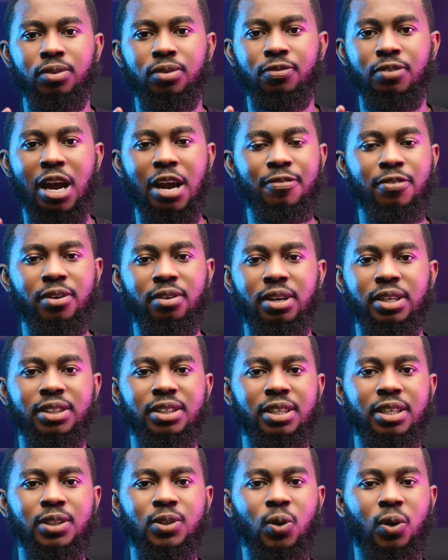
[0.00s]
500
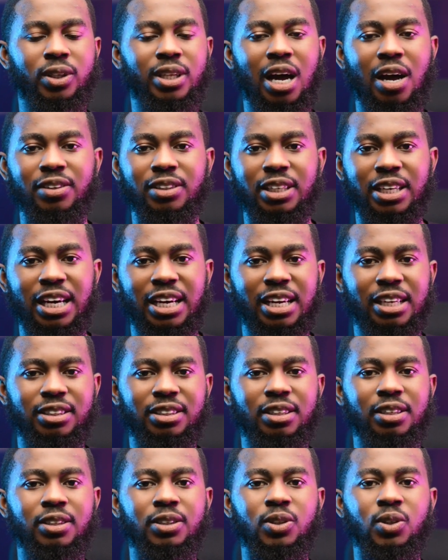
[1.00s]
cedis or 1,000 Ghana
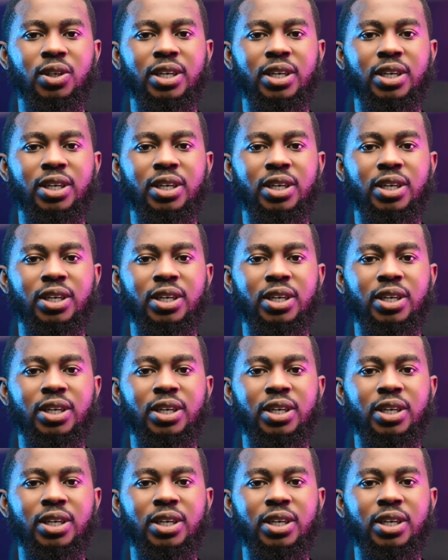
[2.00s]
cedis.